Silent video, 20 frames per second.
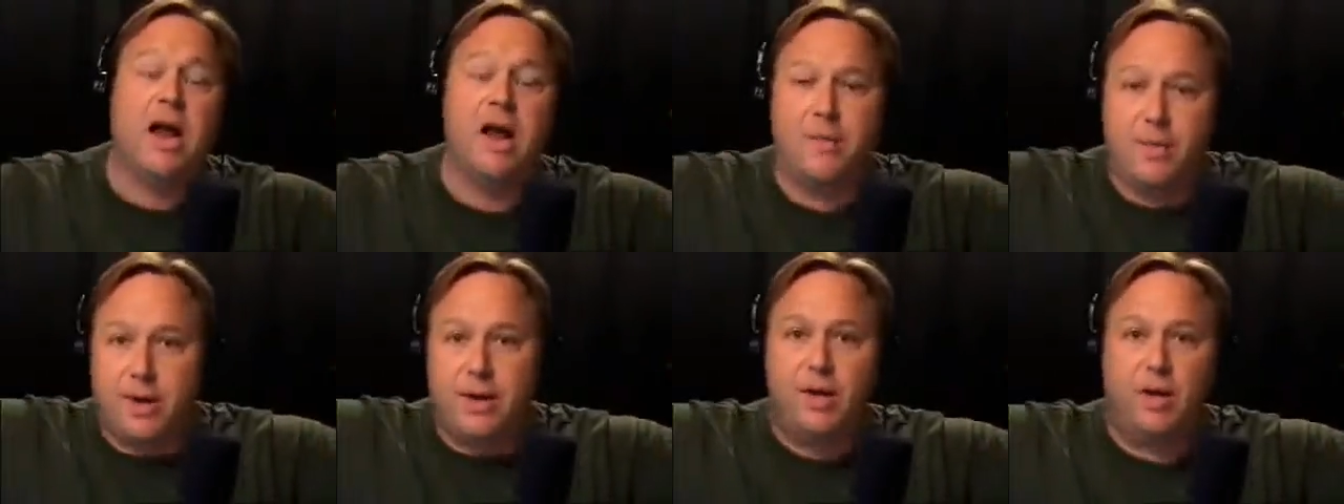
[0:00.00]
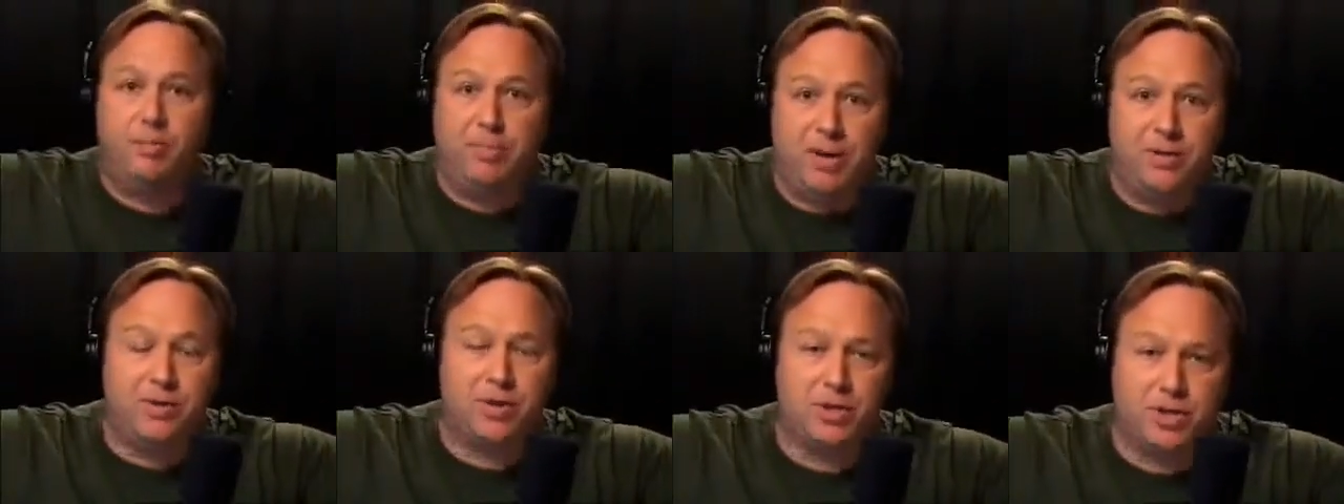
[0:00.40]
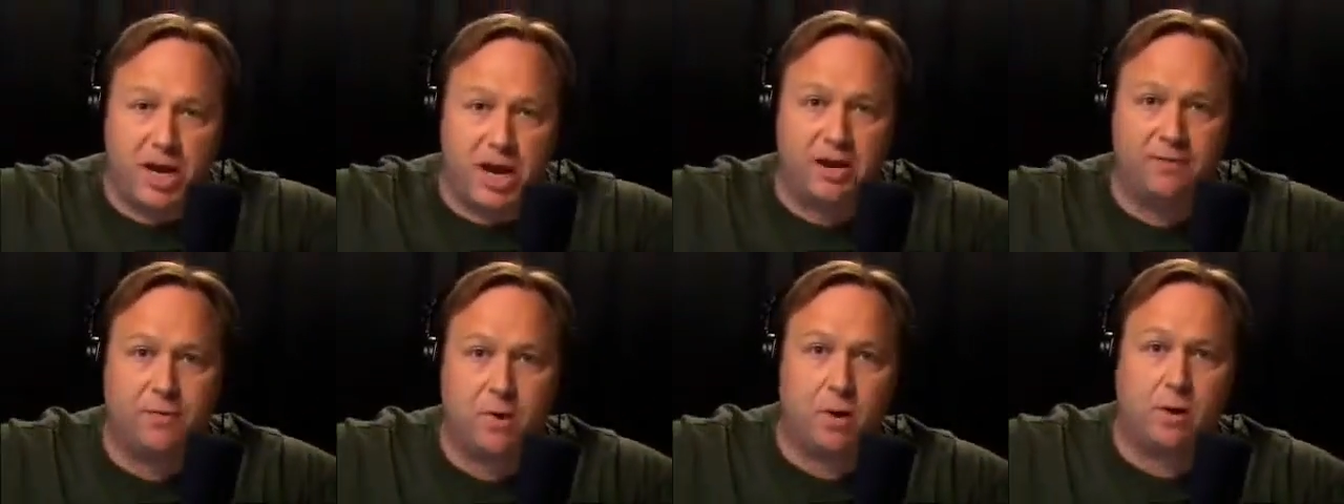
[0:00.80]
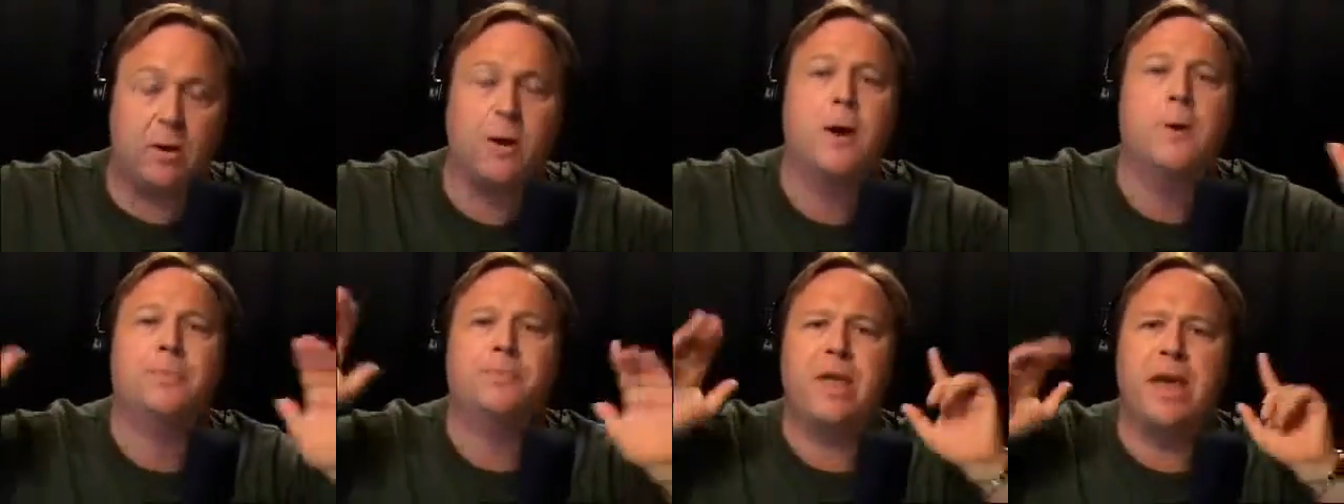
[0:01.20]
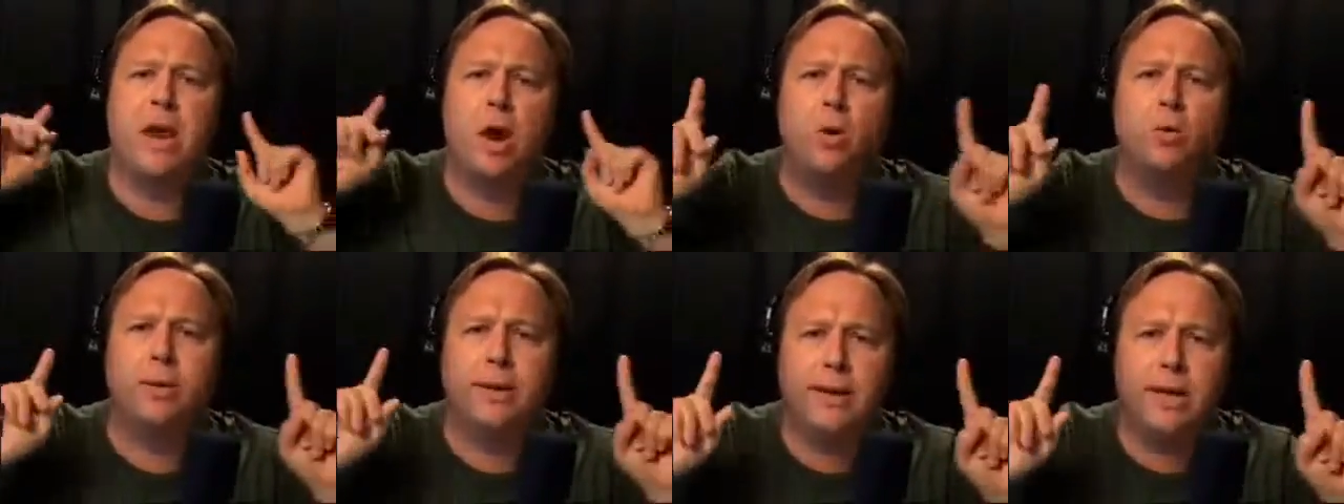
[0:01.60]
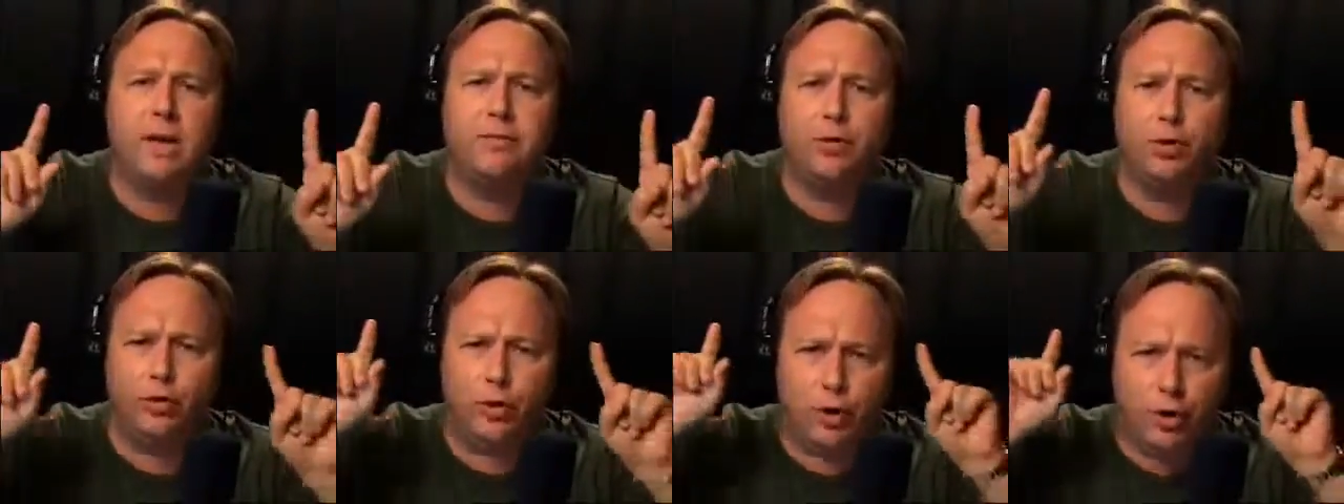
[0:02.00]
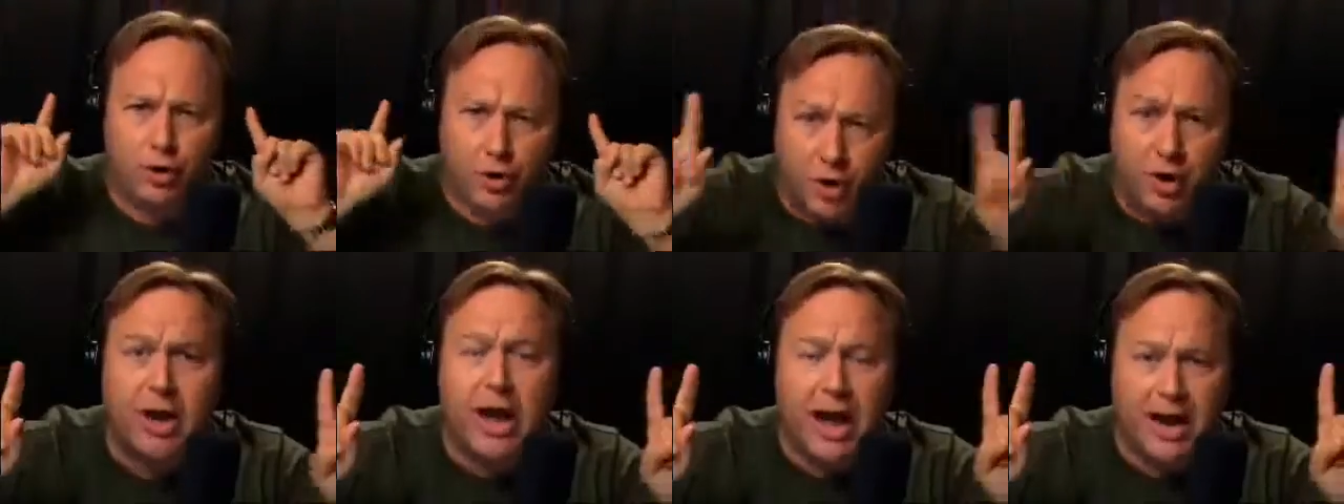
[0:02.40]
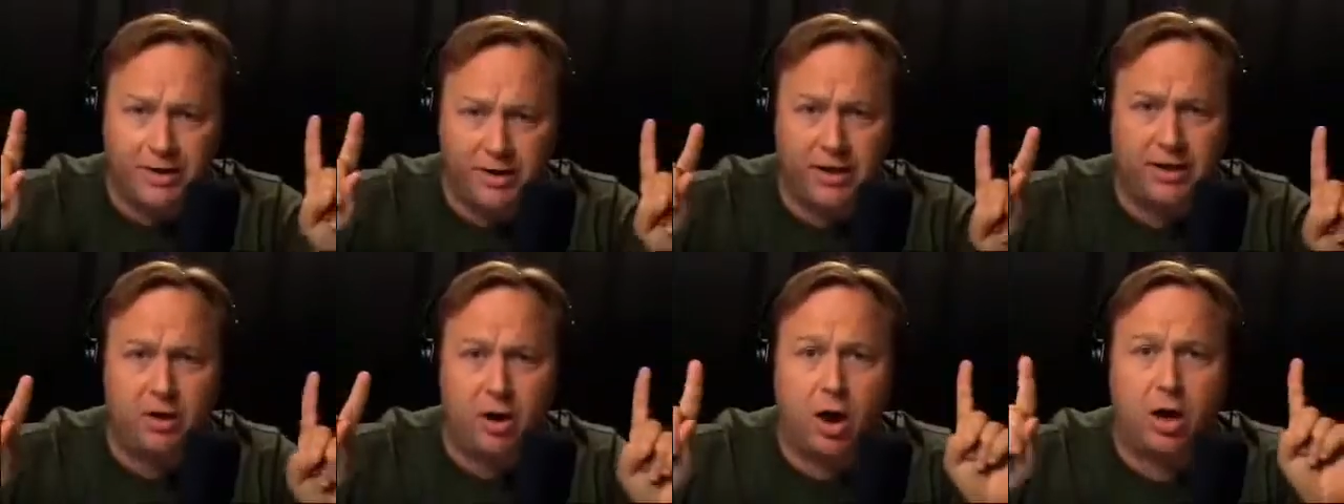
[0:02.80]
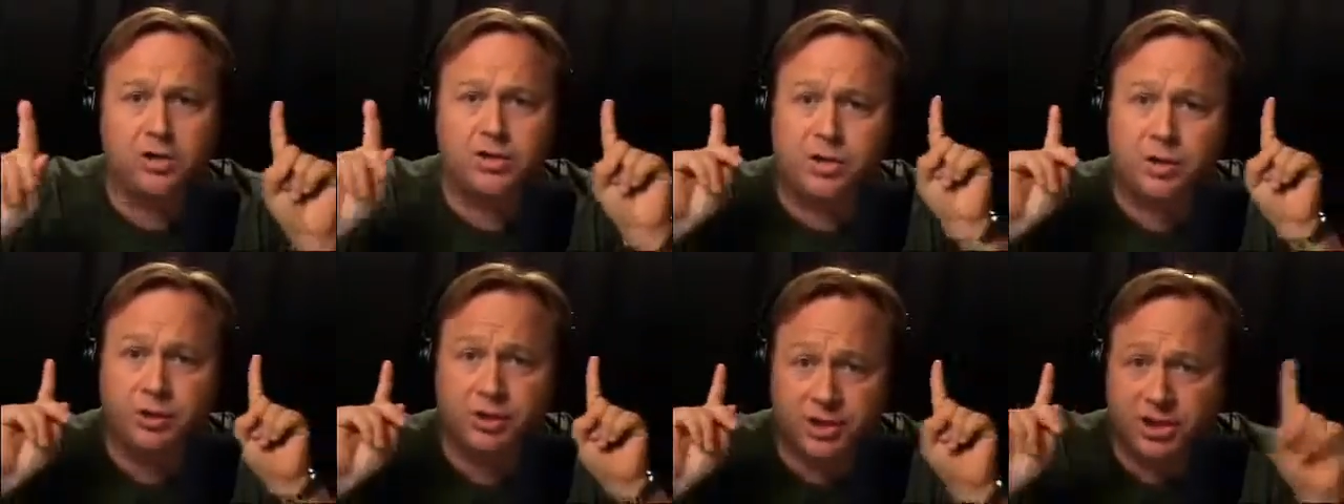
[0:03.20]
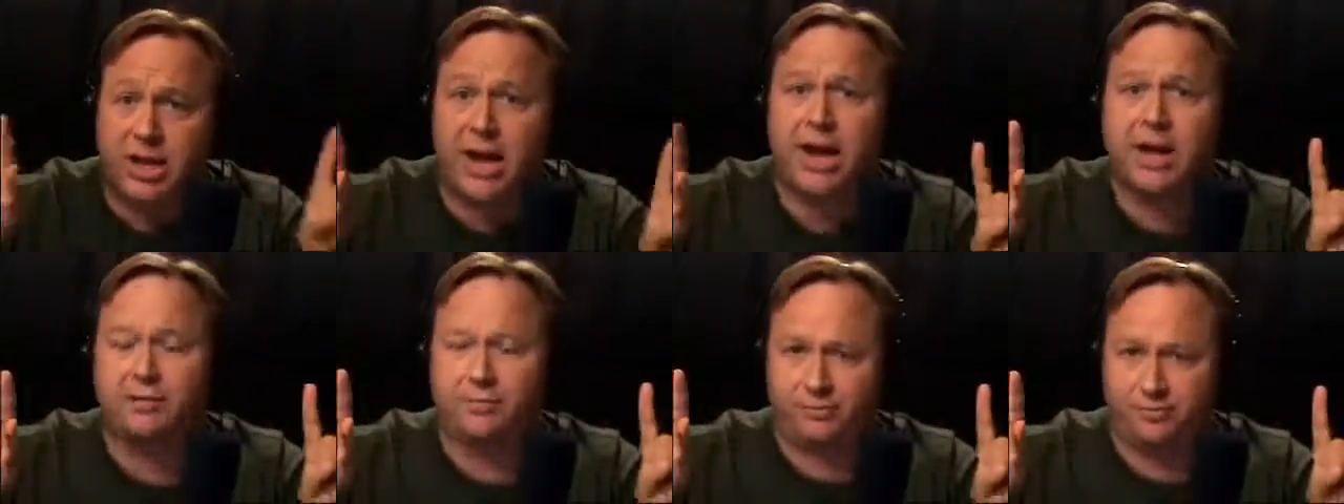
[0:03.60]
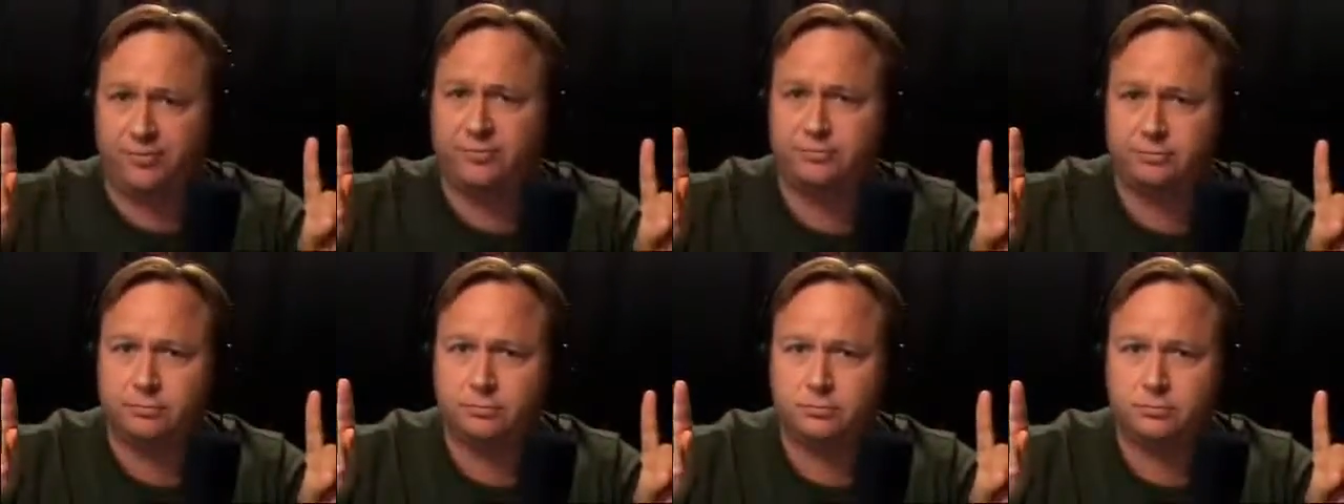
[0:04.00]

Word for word: and then he'll be the savior and only give you the good ID cards that are safe.